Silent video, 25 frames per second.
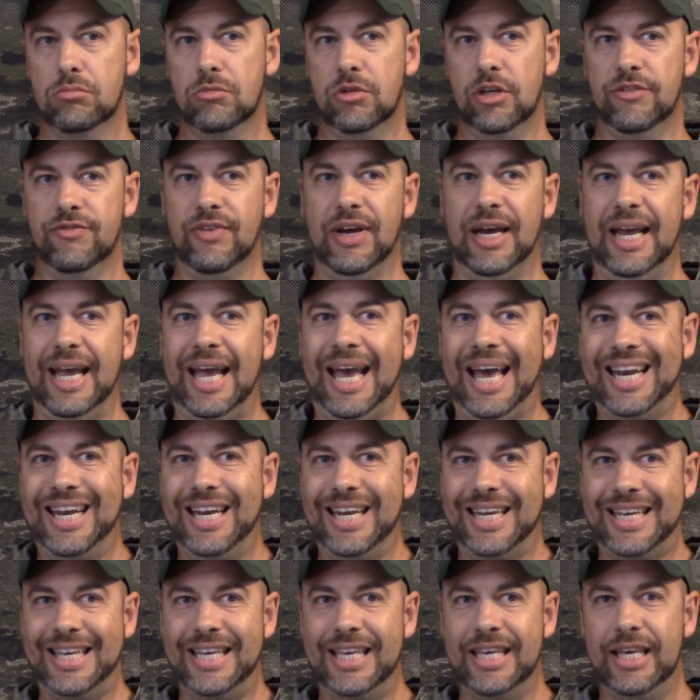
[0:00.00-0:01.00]
If I had
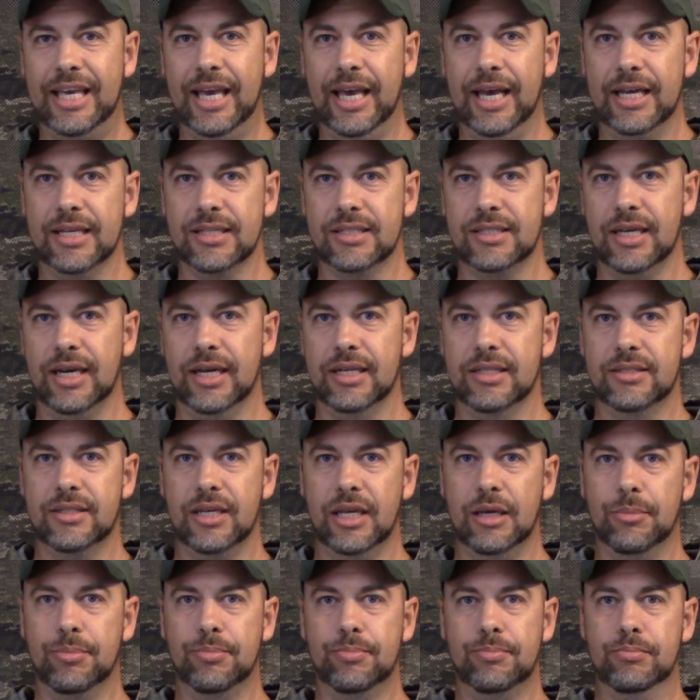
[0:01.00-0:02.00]
to guess, I'd say
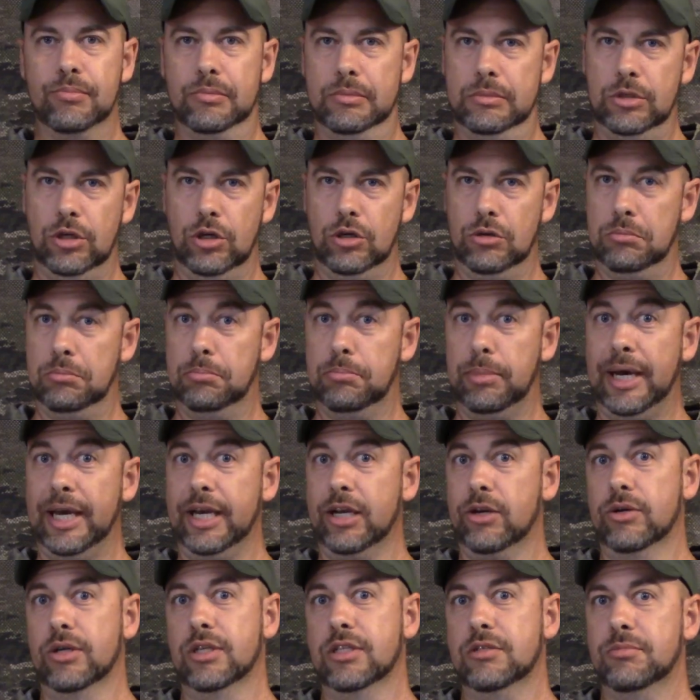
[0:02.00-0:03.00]
you know, by
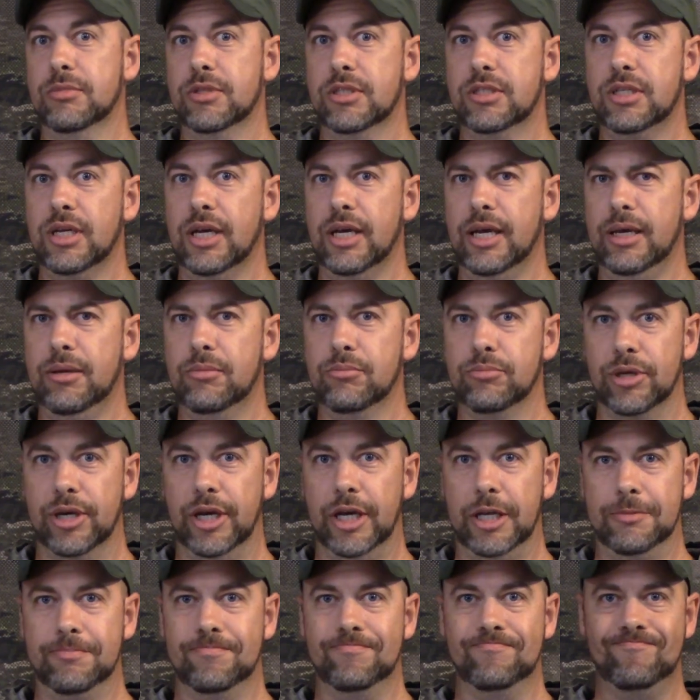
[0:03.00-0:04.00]
Christmas time,
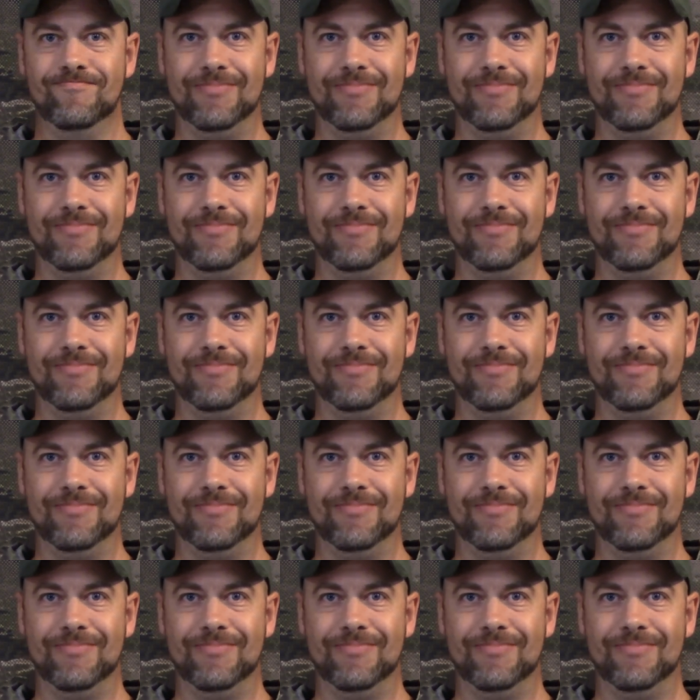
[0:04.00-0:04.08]
but